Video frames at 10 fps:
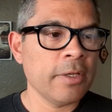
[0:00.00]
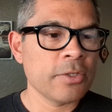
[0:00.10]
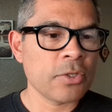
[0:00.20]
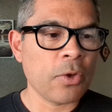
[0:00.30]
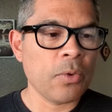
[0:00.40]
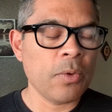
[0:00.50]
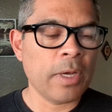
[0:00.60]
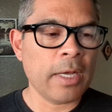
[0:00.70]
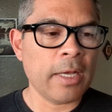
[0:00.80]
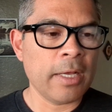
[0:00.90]
So
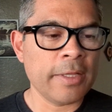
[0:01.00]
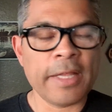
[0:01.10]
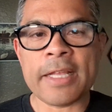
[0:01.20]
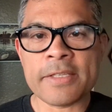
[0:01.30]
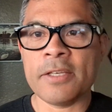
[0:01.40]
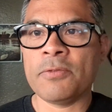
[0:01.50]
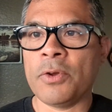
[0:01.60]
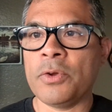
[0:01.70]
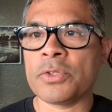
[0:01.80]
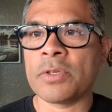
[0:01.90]
uh, that's it,
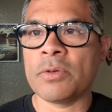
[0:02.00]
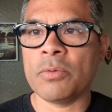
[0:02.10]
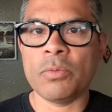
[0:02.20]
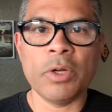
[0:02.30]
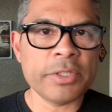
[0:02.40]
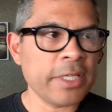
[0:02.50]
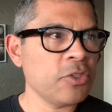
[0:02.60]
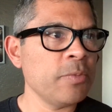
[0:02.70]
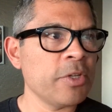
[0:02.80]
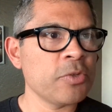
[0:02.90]
folks. Won't take
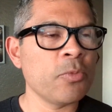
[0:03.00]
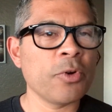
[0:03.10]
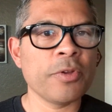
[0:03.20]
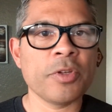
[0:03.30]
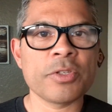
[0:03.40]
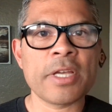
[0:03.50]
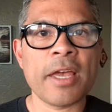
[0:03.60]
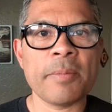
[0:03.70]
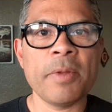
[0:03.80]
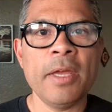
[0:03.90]
too much more of your
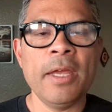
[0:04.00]
time.